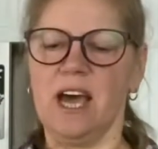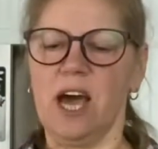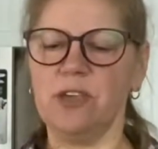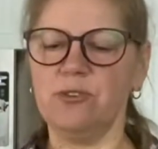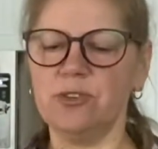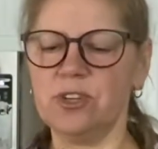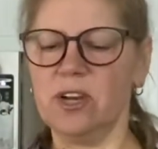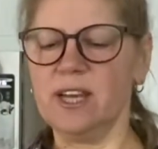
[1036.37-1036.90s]
I
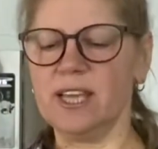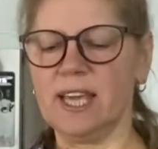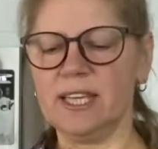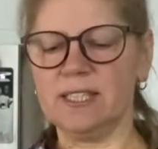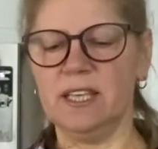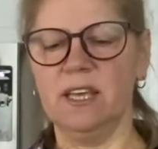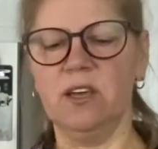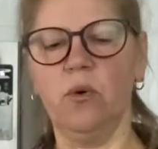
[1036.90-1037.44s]
usually
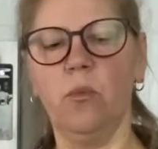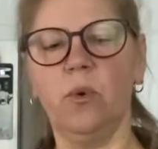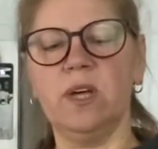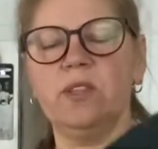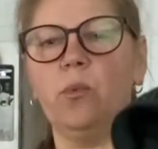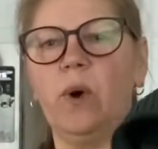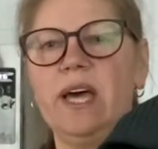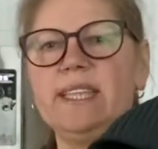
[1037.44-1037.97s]
get
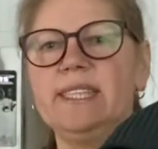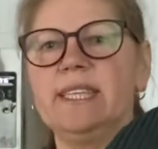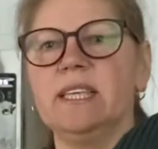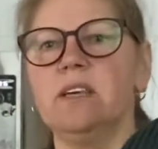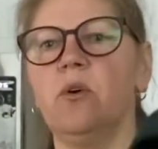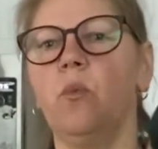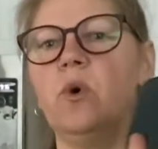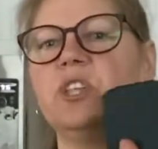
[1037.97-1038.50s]
one wet,
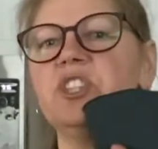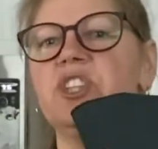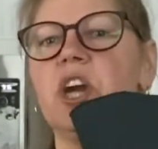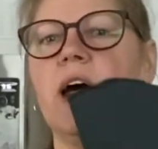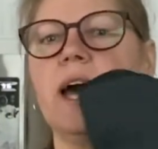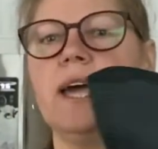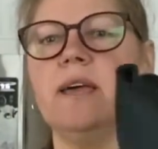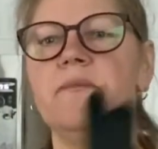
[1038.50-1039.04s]
one
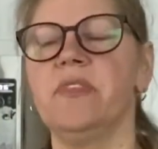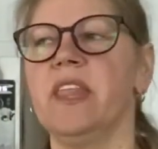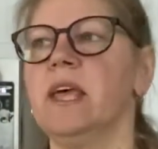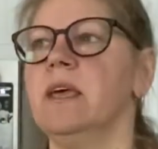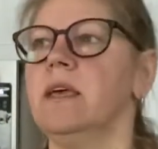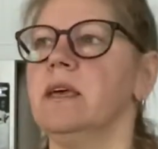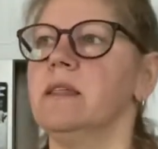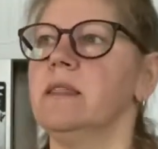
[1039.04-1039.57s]
dry,
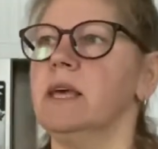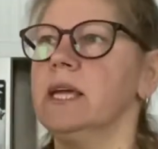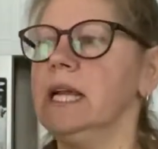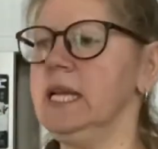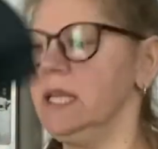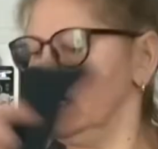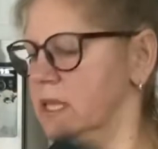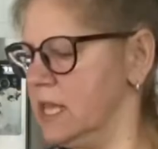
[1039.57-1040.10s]
and I
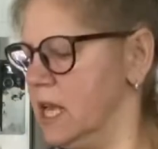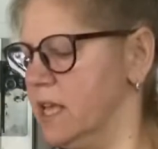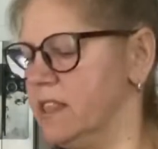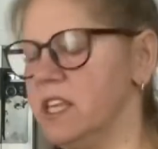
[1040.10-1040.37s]
clean it.